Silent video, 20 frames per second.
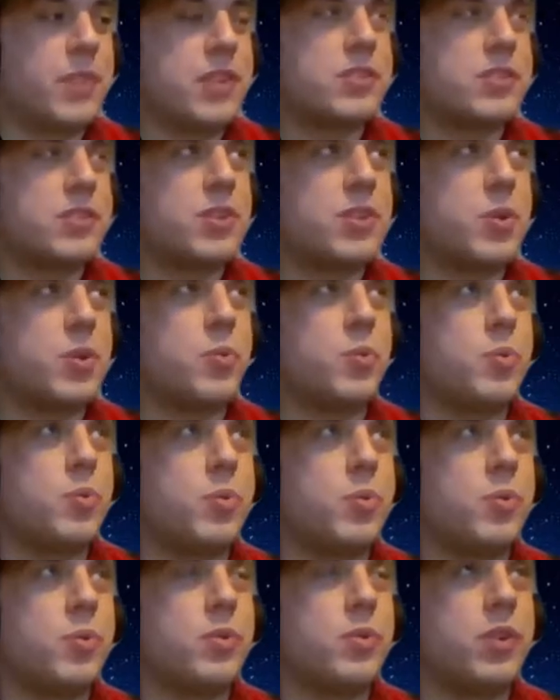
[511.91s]
So
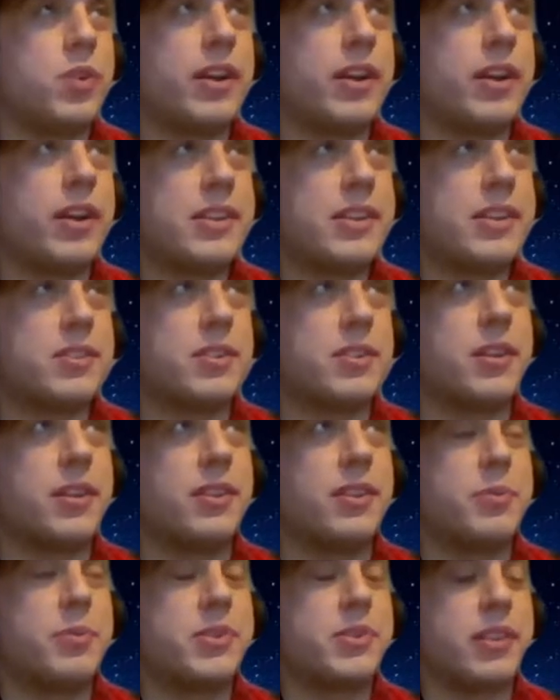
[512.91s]
okay, so
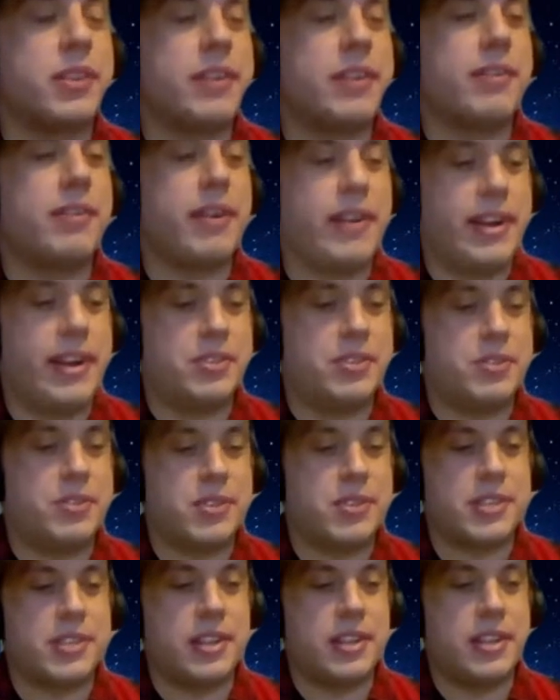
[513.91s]
there was literary
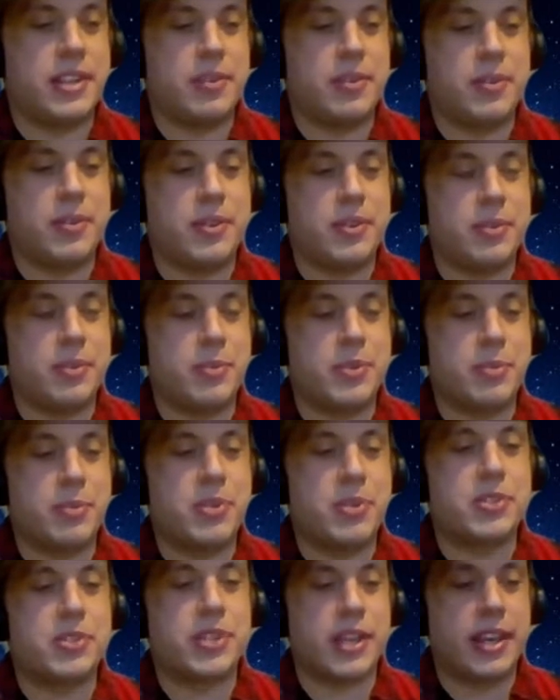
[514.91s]
interest, and then there was
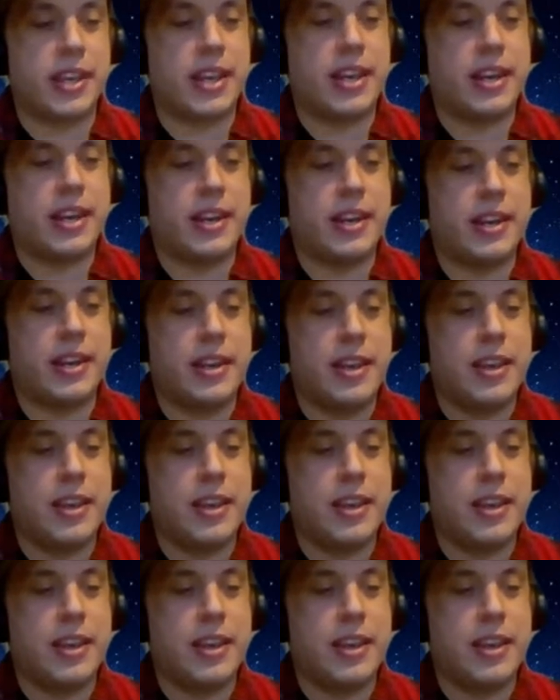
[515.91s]
music, and